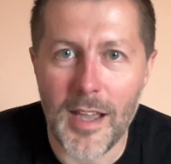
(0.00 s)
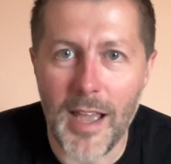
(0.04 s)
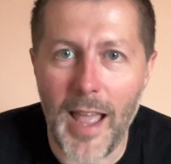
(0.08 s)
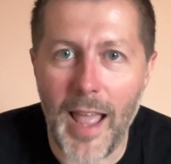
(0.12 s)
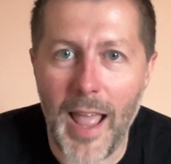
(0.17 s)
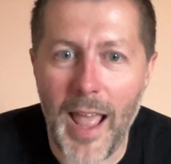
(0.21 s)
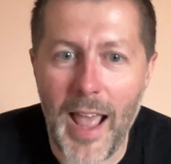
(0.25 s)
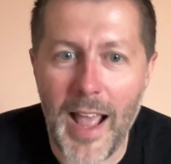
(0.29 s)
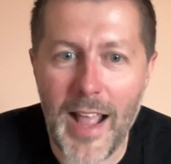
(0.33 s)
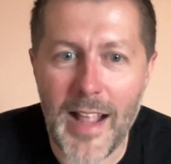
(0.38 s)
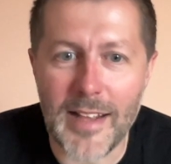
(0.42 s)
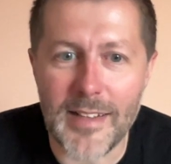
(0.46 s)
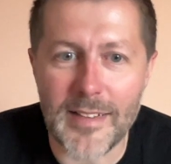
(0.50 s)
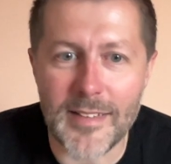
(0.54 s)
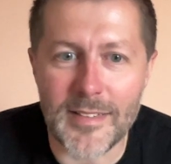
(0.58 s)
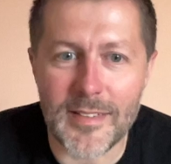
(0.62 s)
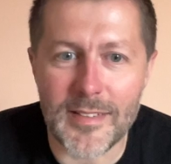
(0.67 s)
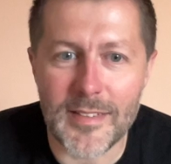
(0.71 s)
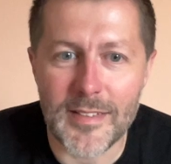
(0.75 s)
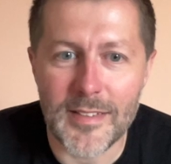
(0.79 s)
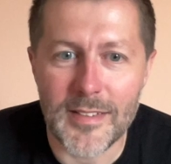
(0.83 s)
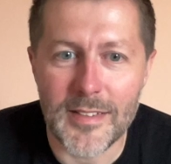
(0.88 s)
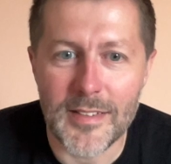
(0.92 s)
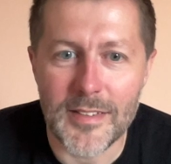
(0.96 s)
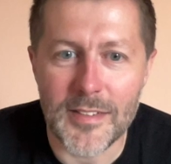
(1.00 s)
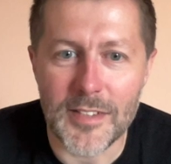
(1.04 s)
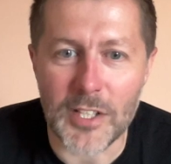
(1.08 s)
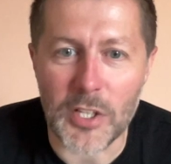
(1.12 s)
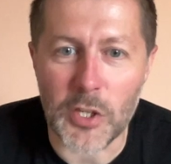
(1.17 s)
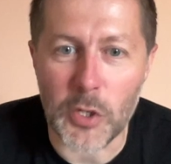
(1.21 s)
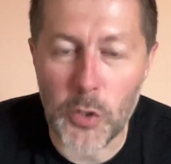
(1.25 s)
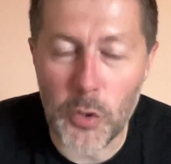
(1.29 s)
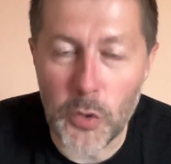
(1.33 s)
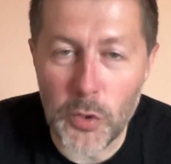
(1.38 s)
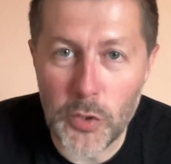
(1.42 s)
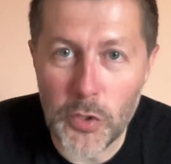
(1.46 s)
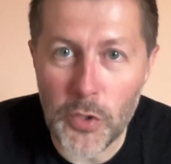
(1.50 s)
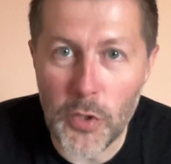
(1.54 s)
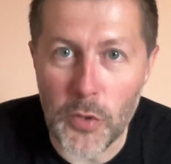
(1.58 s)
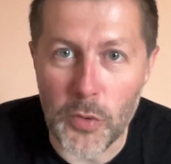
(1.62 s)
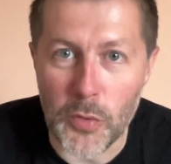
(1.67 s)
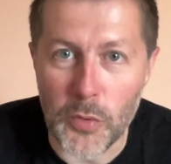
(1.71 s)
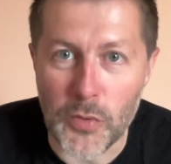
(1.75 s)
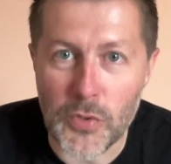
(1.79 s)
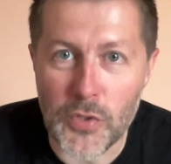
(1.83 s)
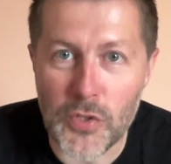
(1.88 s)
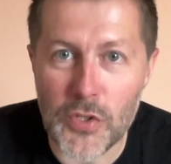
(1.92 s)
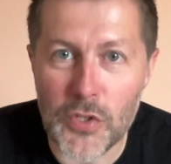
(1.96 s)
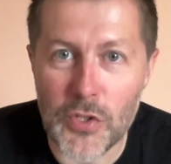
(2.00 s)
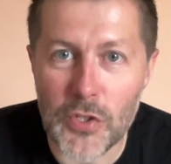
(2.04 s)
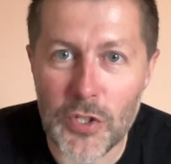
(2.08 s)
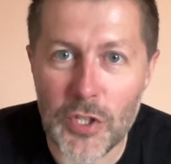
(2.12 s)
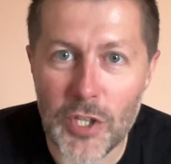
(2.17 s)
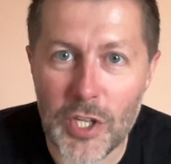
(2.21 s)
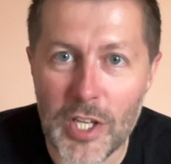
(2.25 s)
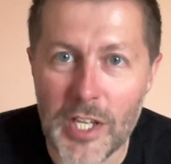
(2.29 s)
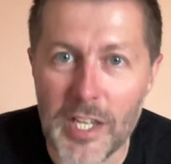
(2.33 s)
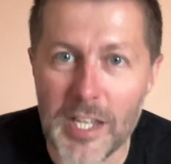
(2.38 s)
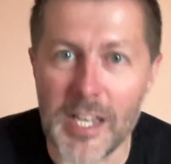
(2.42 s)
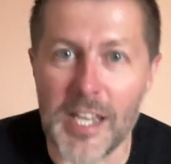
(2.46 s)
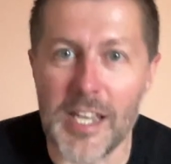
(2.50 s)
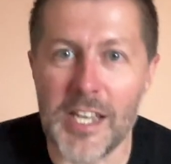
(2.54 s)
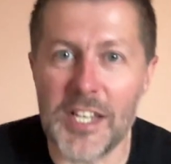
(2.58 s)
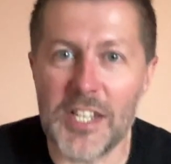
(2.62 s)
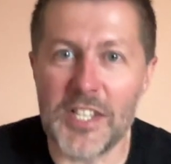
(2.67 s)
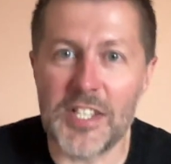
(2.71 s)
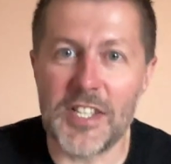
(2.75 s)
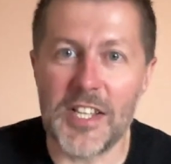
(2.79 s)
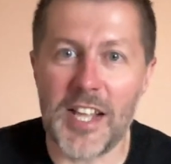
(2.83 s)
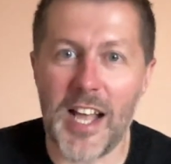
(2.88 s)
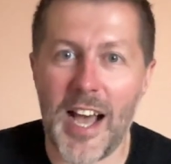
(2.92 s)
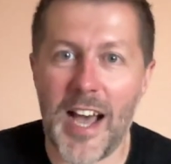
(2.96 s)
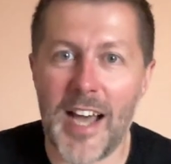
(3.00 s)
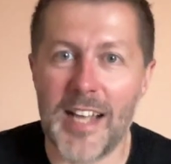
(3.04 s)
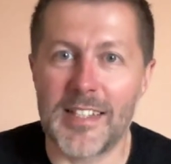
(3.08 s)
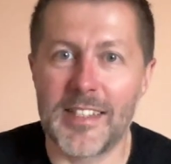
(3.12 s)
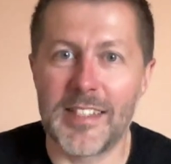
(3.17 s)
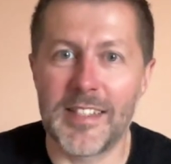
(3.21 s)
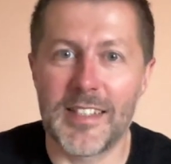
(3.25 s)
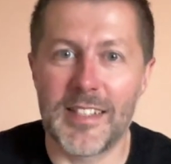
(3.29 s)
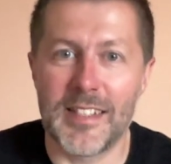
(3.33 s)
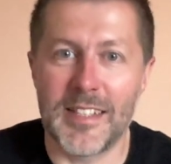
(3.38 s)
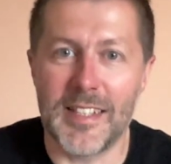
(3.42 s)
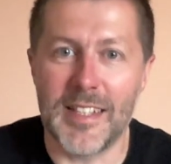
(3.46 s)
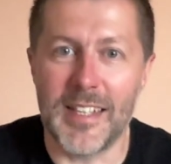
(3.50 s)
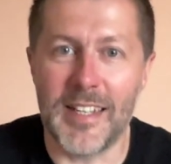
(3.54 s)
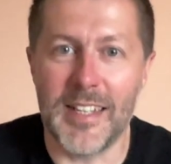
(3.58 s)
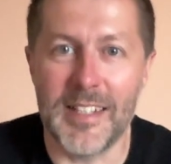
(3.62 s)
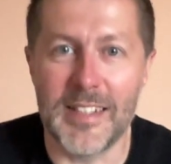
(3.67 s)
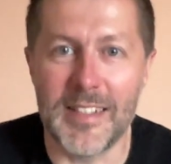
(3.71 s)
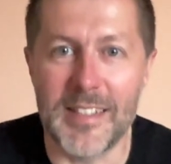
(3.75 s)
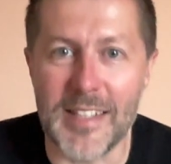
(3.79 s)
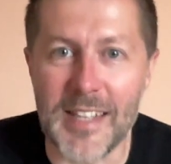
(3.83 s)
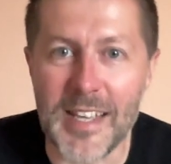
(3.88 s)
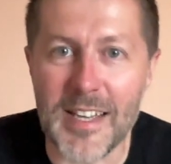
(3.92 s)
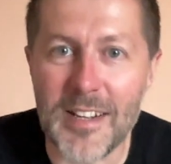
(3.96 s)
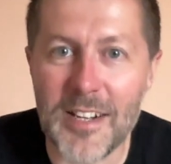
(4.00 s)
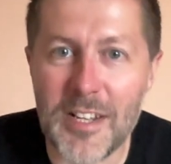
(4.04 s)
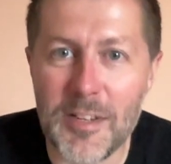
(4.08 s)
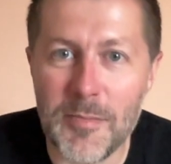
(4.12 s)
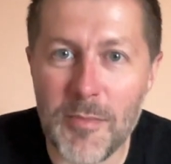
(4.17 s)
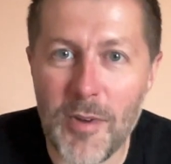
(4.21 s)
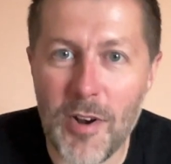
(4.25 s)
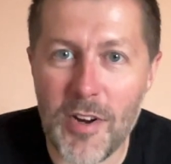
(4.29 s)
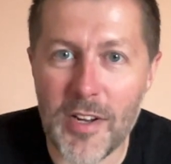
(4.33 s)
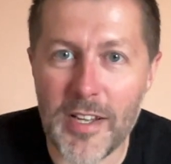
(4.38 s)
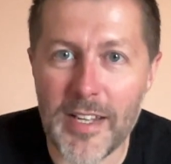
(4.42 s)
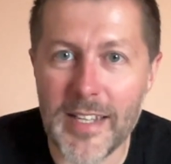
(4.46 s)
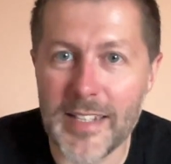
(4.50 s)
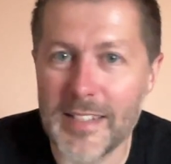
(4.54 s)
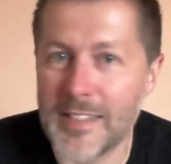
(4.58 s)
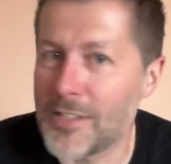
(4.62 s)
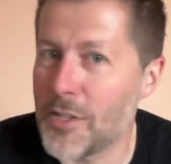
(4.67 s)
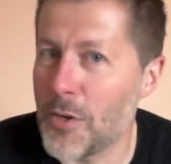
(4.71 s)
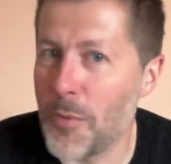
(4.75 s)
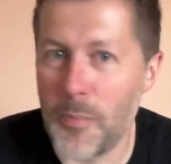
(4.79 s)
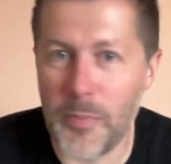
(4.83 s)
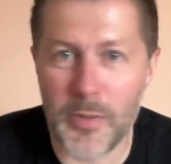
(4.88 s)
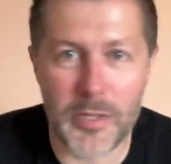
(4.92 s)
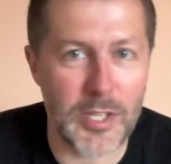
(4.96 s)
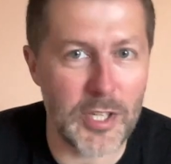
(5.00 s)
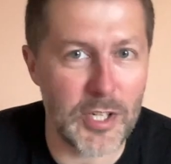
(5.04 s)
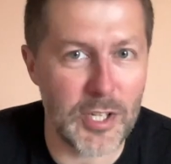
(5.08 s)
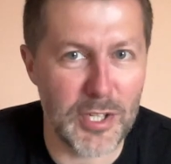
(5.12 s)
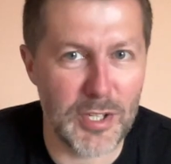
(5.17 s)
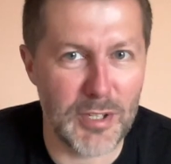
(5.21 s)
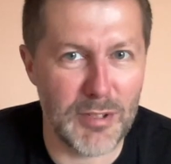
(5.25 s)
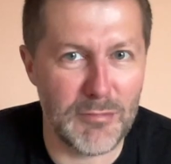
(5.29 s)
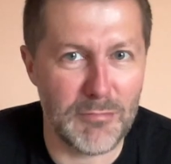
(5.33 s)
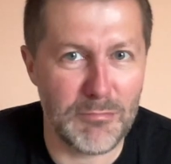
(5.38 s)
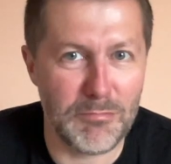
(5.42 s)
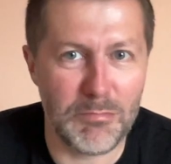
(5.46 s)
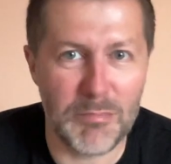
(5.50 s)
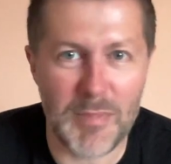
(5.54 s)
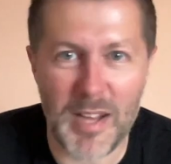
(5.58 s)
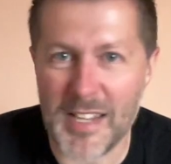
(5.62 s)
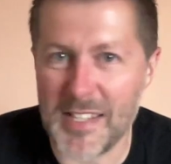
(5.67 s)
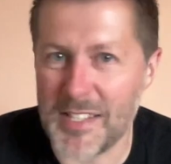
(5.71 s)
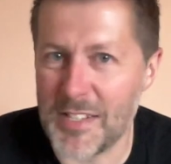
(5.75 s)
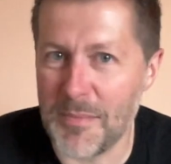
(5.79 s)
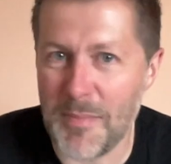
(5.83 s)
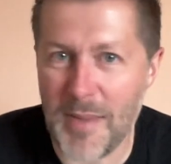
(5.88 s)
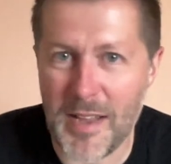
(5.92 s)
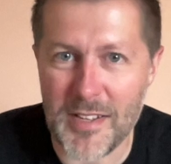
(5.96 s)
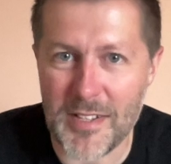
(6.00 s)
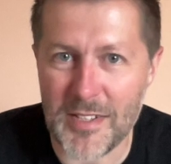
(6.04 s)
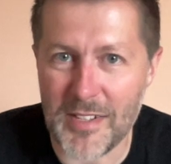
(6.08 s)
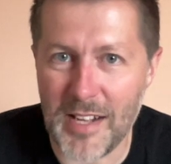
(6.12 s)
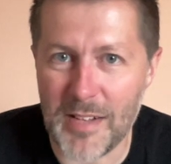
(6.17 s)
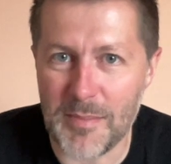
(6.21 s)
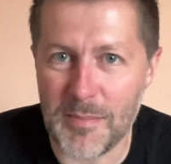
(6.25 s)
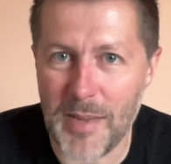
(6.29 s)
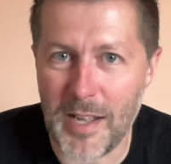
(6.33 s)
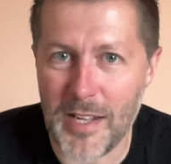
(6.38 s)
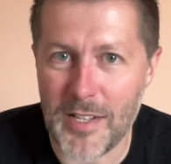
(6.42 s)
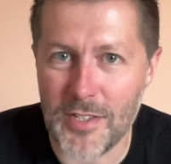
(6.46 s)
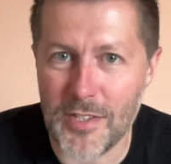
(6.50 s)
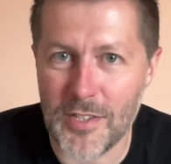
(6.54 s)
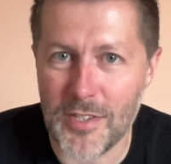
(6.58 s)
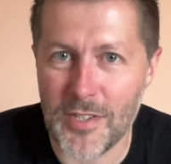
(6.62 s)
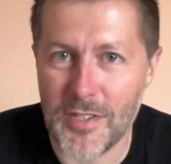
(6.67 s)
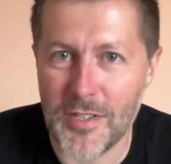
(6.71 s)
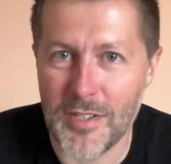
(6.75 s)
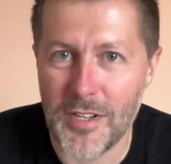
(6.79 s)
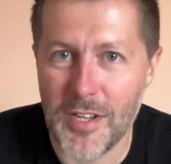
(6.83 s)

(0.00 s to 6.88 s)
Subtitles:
And the good news is that in the early market, competition doesn't matter that much.